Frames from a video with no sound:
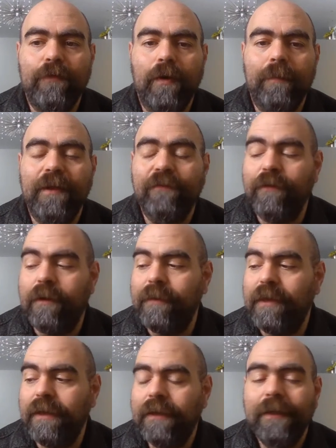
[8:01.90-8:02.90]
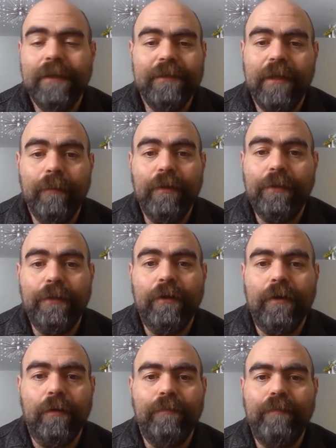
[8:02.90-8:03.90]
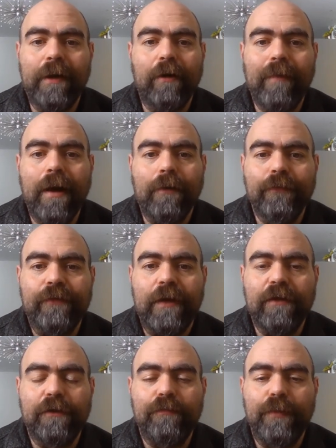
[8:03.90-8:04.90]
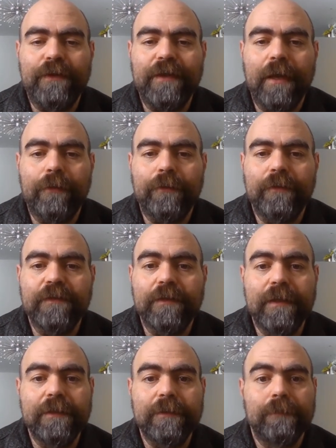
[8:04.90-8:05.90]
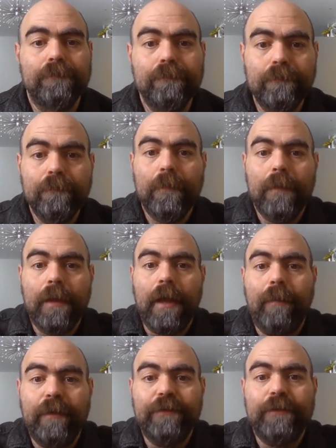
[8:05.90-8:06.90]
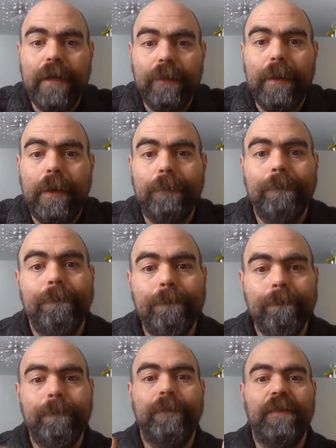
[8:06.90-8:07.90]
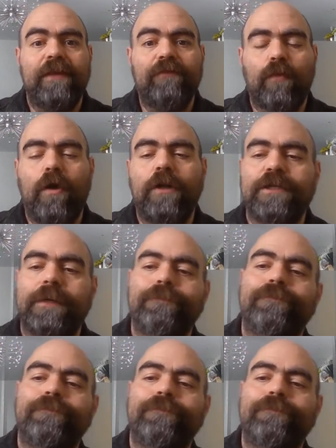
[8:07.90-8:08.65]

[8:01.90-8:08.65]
you want to make fun of me, tell me if there are better models that I could have put together in this list, comments are down there. Thanks for watching.